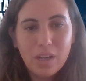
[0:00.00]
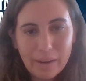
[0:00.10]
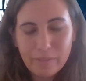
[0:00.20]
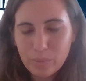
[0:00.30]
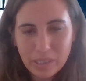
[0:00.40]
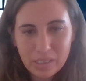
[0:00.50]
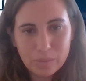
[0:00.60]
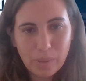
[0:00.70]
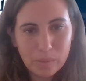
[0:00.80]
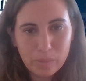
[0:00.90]
everybody has
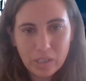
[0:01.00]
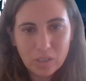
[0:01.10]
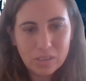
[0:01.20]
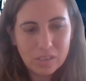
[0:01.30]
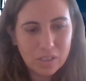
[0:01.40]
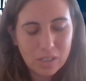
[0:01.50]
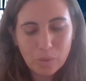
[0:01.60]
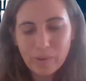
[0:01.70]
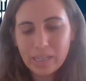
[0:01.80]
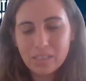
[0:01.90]
probably heard the term,
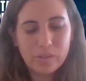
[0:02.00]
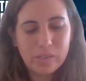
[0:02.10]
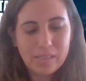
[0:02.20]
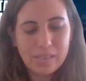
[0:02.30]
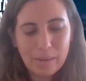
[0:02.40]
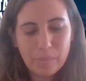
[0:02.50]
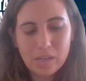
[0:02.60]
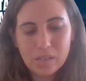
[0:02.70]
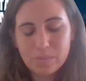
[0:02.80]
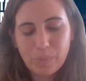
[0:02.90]
a regulatory
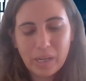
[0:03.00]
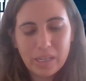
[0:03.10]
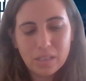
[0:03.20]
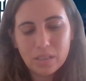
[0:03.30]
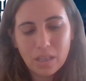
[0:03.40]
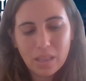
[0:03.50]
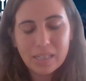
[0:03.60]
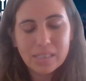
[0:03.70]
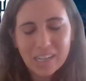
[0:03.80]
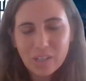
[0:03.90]
sandbox, but the thing
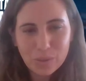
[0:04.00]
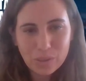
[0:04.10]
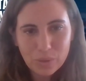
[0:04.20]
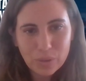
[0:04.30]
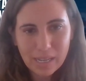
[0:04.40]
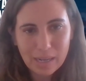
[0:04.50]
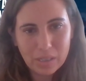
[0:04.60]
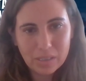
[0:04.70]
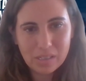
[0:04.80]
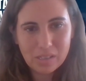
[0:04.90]
is that no two
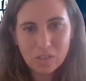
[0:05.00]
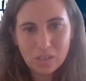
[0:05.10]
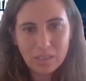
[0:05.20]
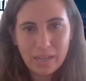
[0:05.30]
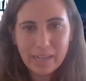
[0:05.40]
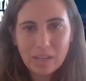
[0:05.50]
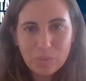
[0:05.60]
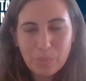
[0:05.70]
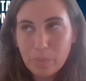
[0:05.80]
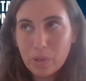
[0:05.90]
sandboxes look alike. And
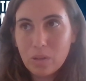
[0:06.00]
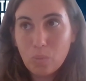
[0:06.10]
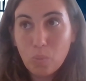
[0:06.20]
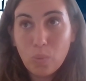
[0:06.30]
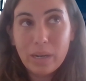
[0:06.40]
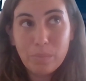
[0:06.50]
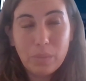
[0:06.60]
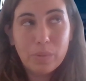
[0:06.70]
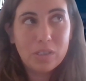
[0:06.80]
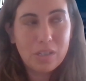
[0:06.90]
when
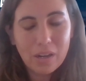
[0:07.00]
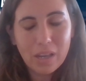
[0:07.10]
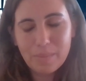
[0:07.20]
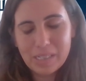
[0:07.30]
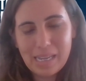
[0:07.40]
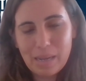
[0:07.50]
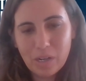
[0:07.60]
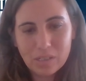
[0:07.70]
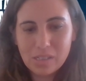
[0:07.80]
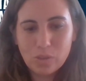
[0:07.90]
people are talking about
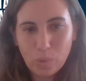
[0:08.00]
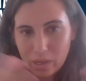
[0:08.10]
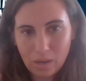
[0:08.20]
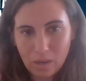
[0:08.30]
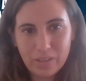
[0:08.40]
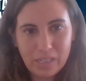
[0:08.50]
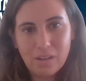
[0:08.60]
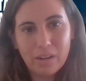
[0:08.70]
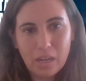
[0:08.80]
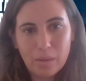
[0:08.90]
sandboxes, what are they
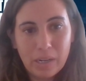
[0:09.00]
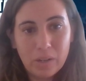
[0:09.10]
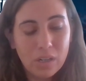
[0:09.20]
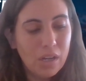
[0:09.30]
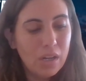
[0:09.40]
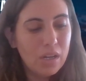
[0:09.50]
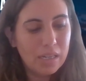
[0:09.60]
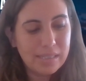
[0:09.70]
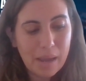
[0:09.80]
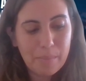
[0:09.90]
talking about? A
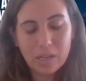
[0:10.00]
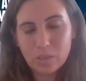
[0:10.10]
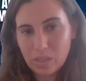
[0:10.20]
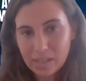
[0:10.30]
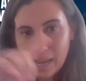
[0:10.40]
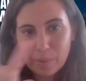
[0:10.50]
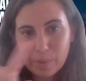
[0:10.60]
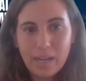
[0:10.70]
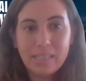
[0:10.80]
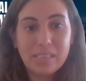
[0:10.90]
sandbox with a
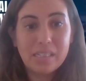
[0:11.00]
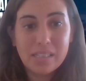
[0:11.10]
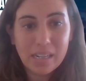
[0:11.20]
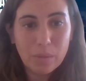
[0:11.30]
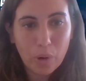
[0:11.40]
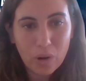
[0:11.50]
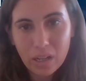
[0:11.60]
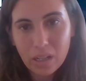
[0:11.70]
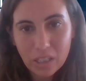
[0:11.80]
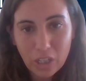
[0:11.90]
capital S in Singapore and
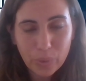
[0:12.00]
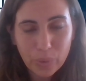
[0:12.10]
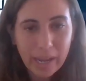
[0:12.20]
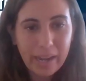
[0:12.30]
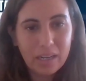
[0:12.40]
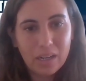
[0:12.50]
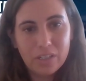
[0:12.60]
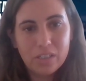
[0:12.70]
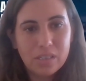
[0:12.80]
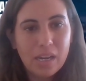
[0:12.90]
in the UK and
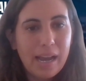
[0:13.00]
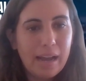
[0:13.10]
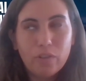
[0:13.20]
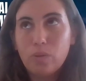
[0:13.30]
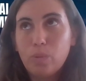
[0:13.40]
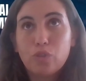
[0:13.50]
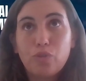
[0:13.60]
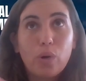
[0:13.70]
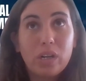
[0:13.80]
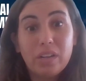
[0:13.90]
others have almost
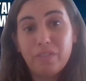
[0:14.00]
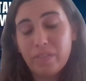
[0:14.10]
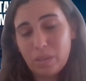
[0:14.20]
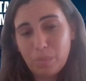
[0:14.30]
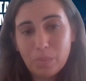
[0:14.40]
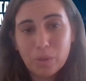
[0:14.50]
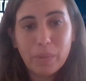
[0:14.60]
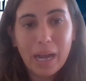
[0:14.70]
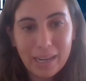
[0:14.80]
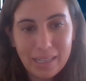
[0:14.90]
40 to 50 people
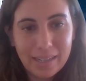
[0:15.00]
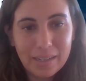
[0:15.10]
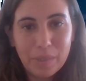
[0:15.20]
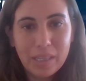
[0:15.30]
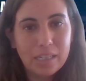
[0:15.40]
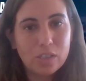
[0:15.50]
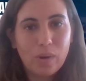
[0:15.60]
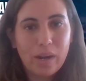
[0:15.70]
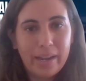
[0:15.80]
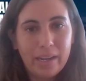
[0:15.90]
behind them. And that's
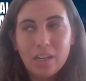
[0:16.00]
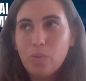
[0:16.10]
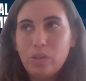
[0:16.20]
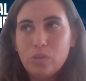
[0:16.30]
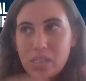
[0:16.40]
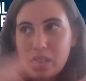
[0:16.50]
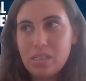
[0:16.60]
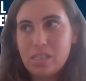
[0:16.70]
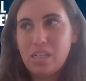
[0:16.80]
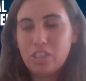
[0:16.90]
why when you see
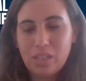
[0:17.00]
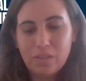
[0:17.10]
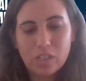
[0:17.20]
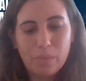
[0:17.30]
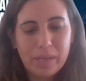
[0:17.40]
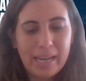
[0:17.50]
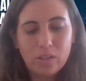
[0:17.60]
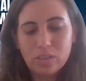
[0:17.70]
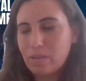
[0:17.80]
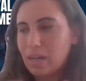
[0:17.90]
these initiatives coming
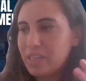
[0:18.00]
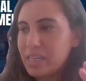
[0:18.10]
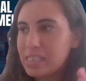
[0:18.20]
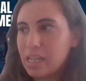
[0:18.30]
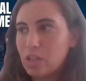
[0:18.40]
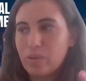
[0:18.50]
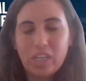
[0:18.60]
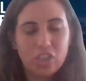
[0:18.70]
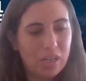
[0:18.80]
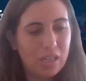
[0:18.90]
out around the
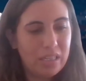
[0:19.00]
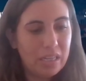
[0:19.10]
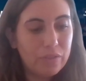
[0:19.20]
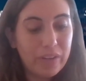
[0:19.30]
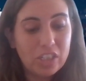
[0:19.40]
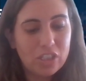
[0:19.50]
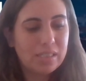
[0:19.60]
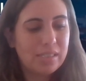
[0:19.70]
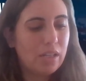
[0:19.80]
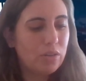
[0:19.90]
acceleration and the innovation
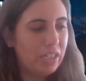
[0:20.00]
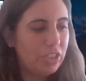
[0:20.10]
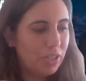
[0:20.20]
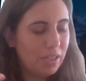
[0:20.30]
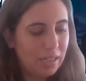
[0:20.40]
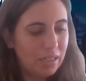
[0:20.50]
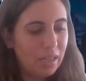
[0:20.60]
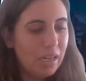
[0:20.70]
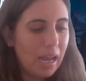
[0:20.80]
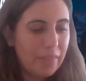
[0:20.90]
acceleration,
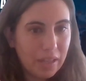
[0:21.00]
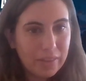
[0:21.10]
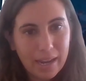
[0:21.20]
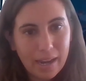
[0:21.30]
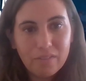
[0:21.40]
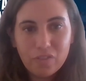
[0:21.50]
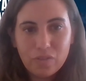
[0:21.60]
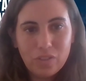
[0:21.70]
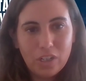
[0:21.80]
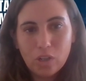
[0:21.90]
and then they have
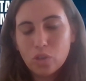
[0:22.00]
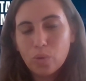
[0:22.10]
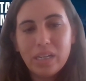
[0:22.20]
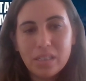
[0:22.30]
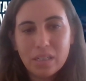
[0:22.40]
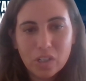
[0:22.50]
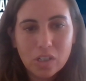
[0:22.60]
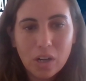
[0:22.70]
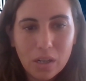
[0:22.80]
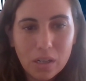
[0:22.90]
20 different
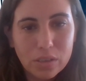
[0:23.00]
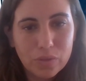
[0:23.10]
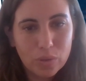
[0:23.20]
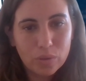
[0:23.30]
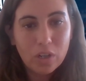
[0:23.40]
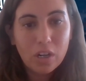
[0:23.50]
calls for